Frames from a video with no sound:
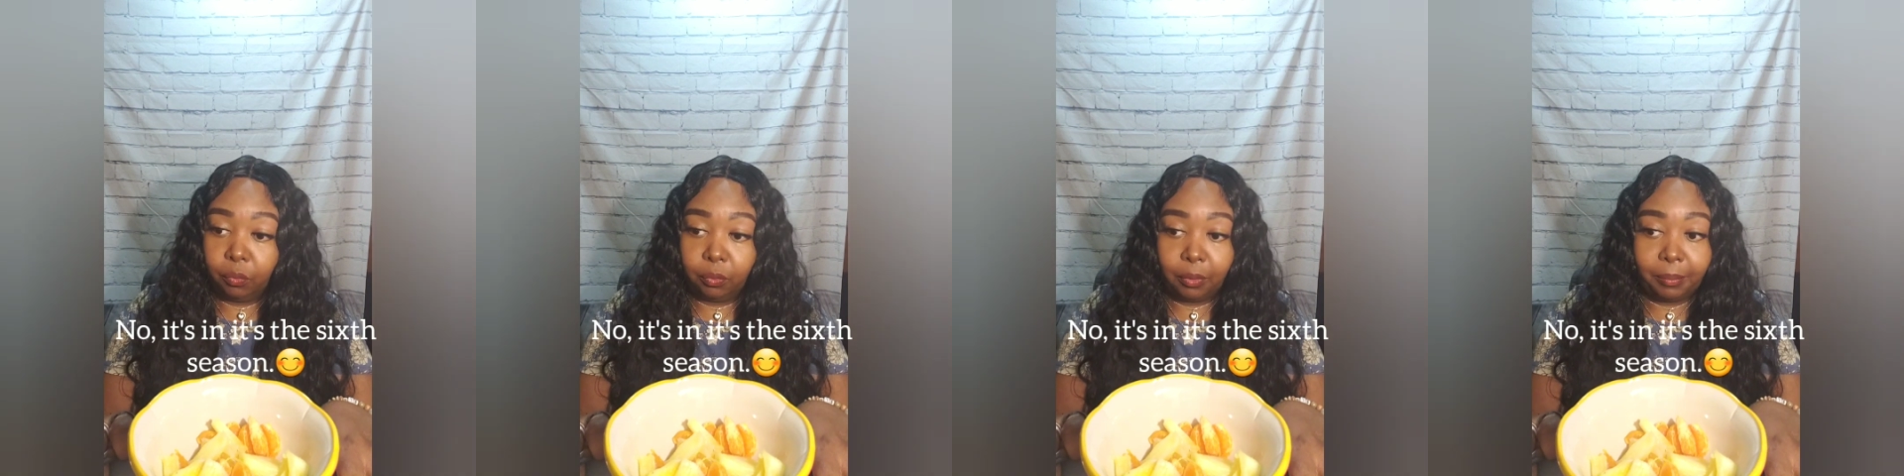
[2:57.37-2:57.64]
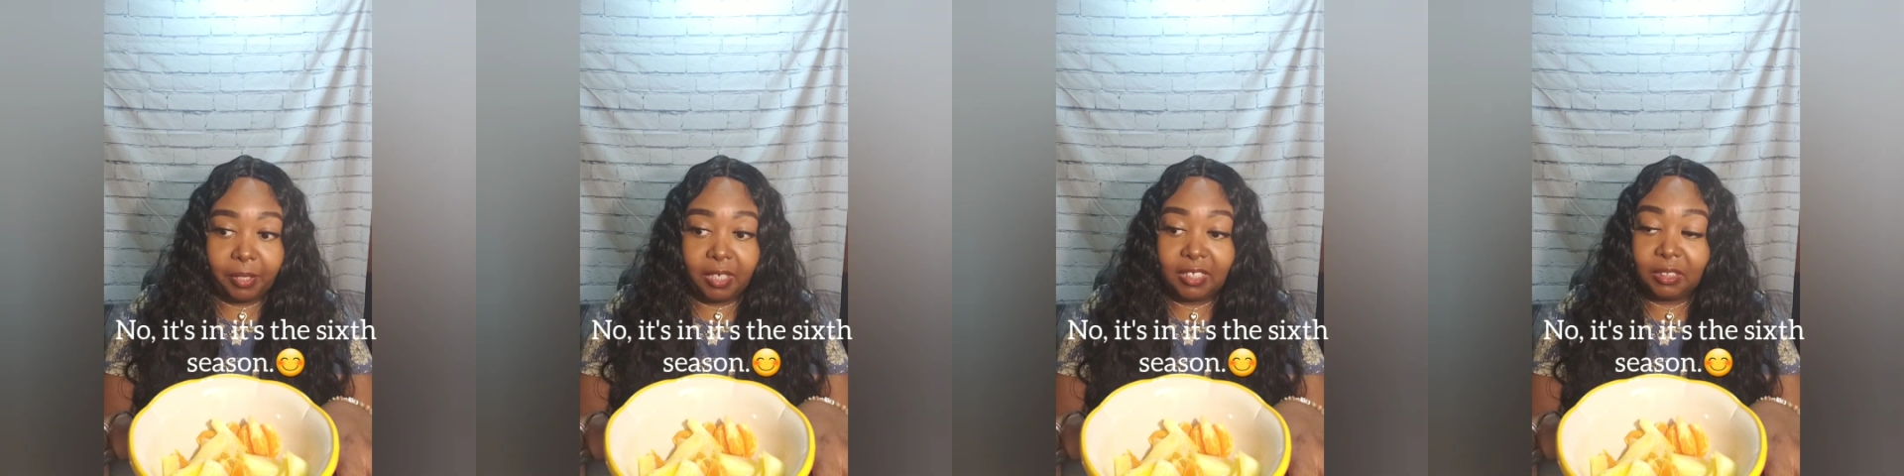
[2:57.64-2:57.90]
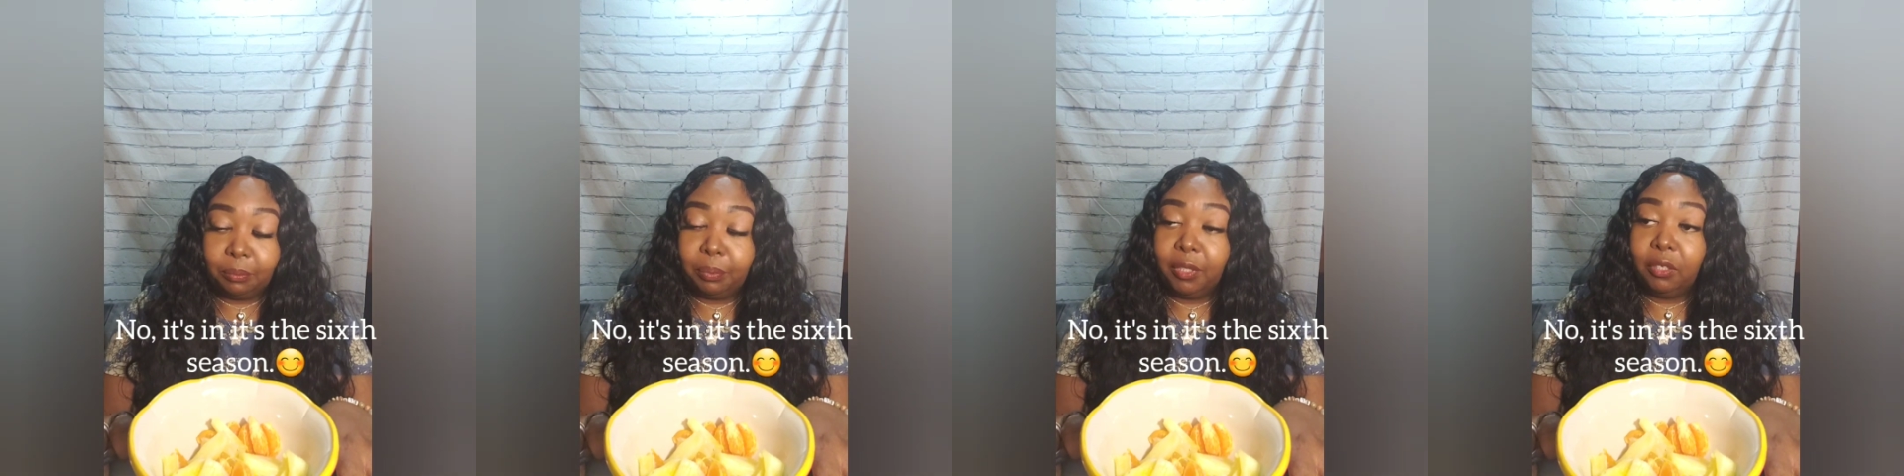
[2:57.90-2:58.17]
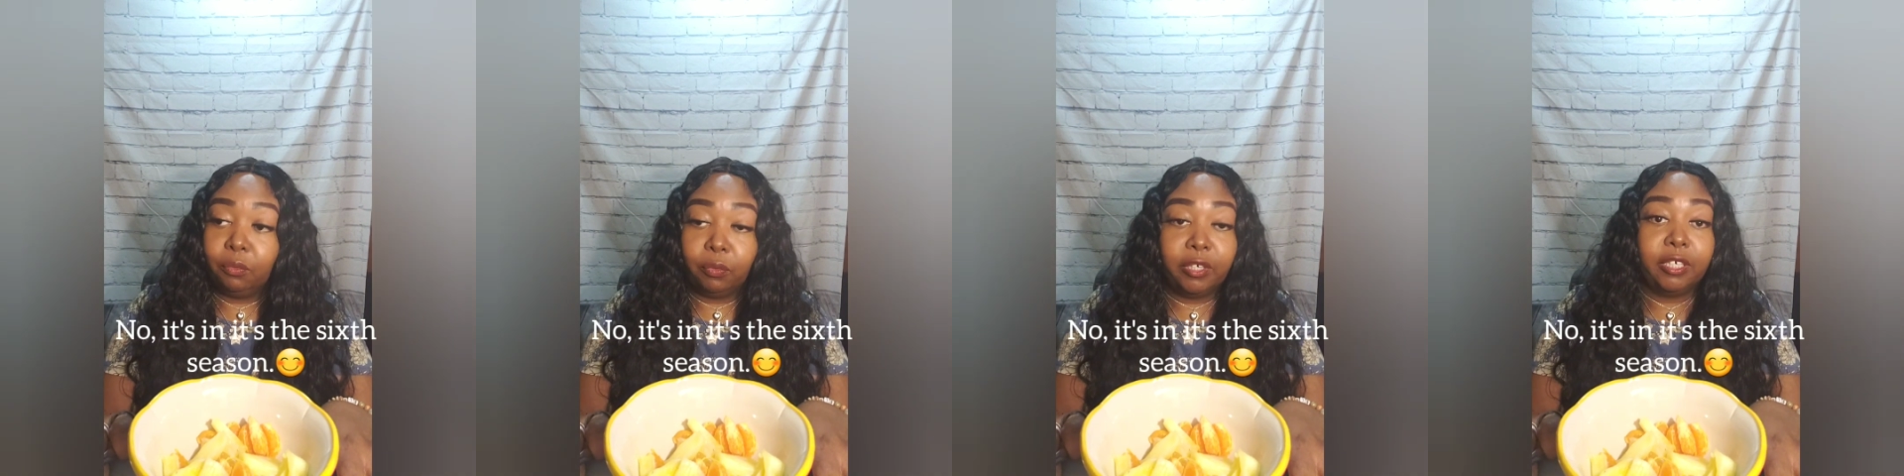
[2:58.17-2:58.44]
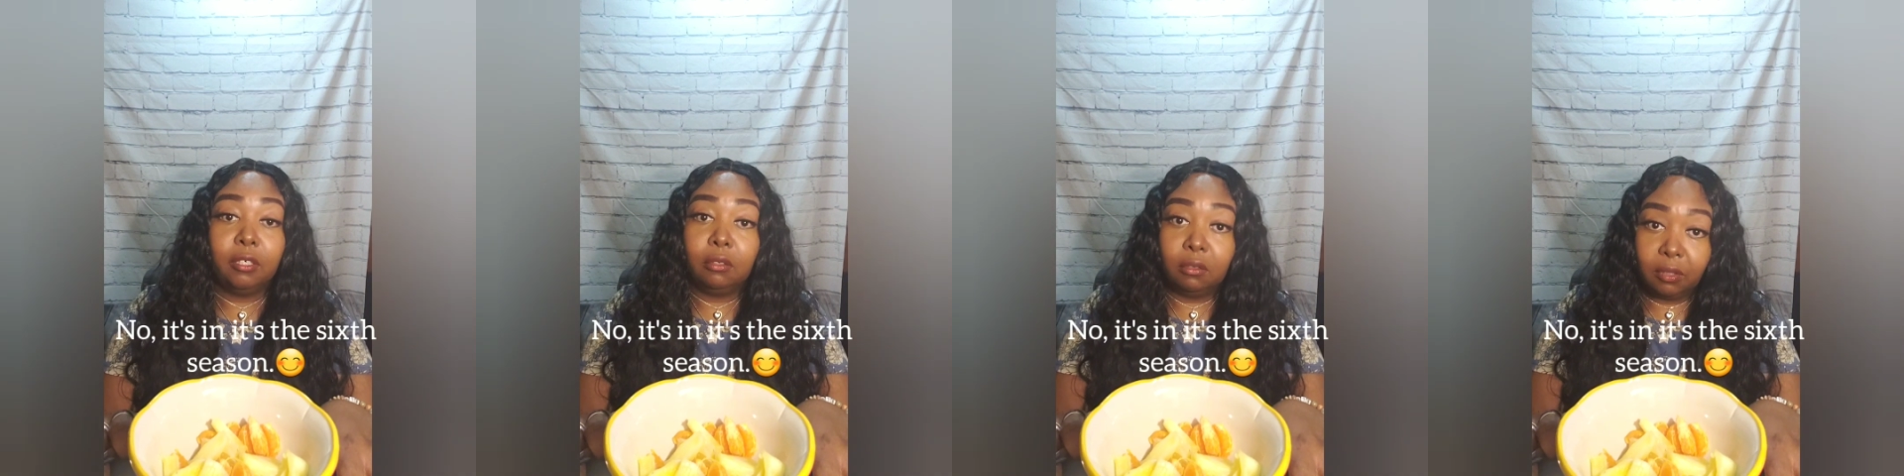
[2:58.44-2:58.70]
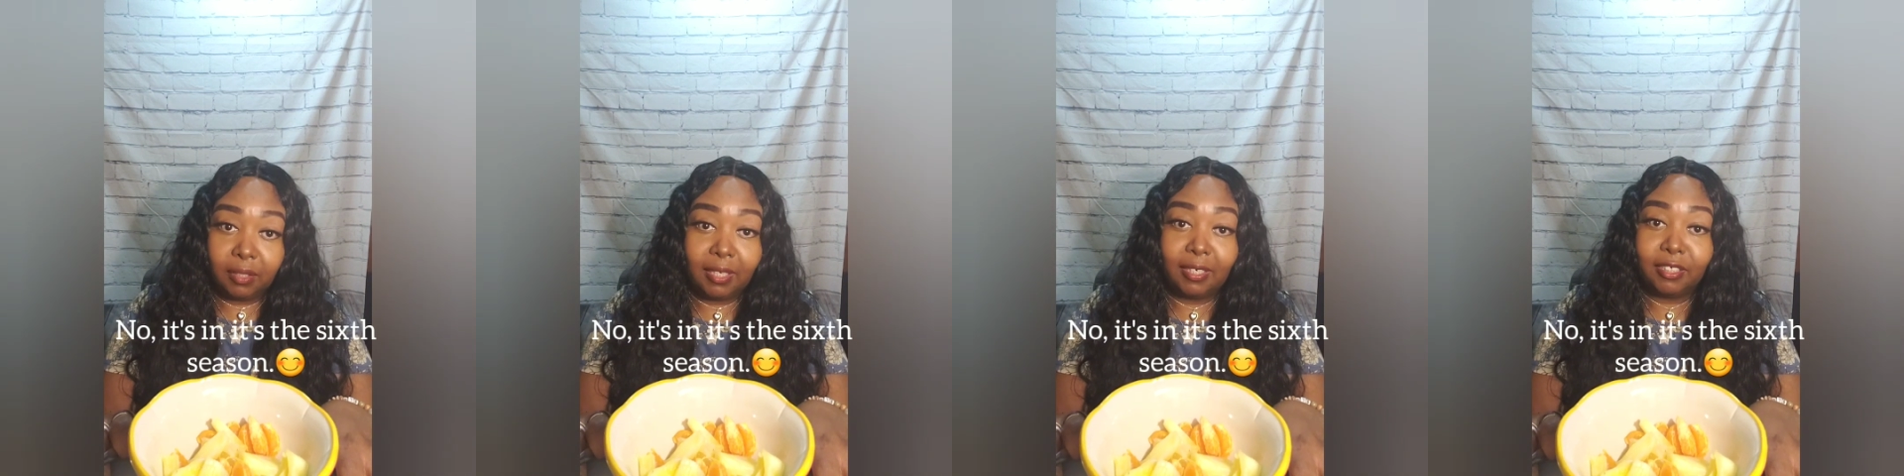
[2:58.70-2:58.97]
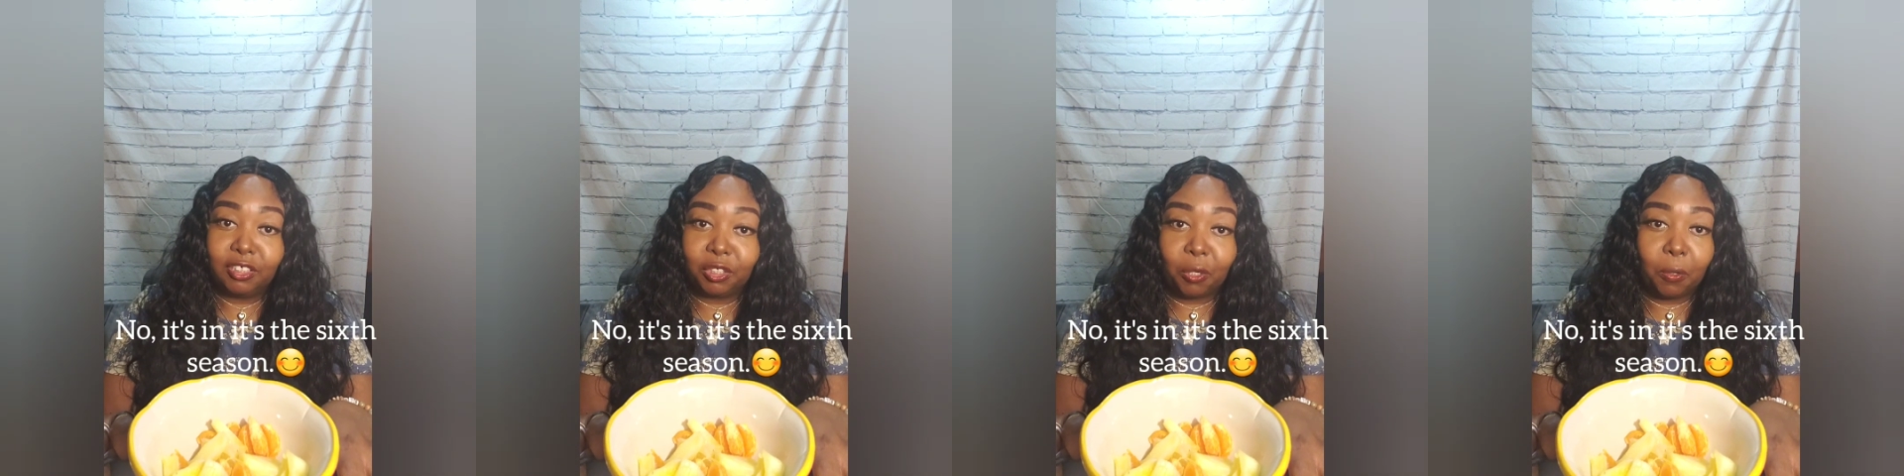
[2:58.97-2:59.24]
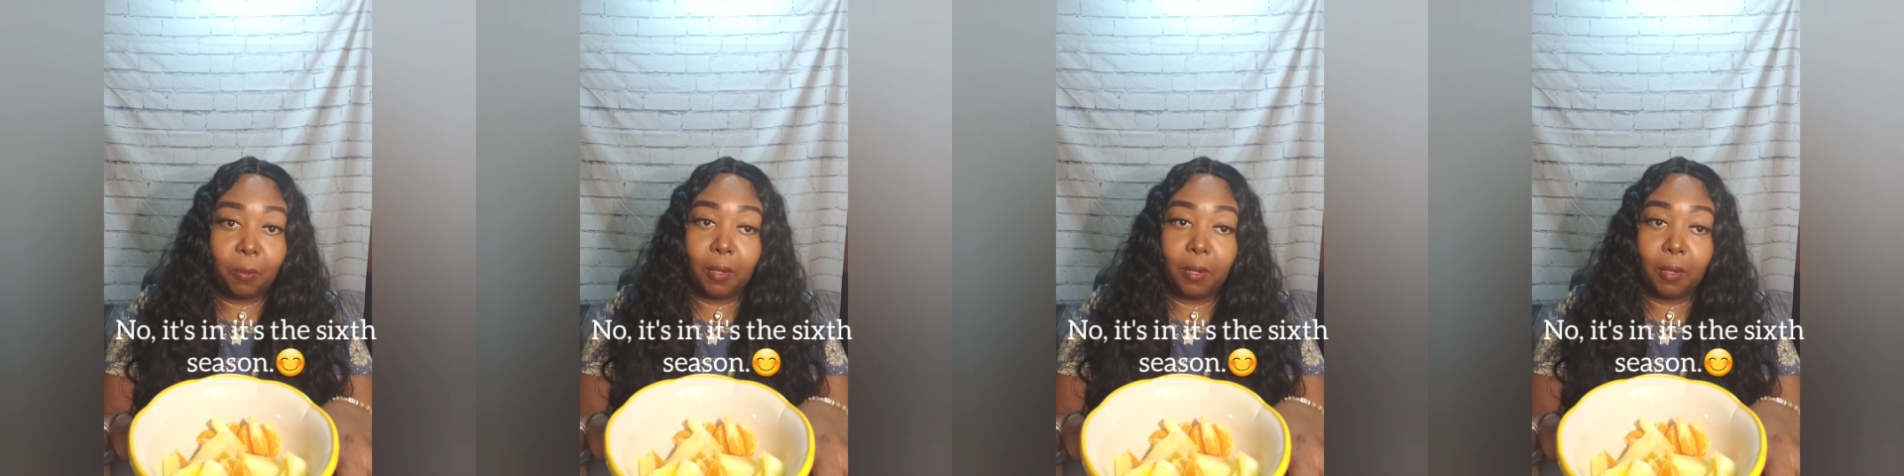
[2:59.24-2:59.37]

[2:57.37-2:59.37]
I mean, it's been real on that show.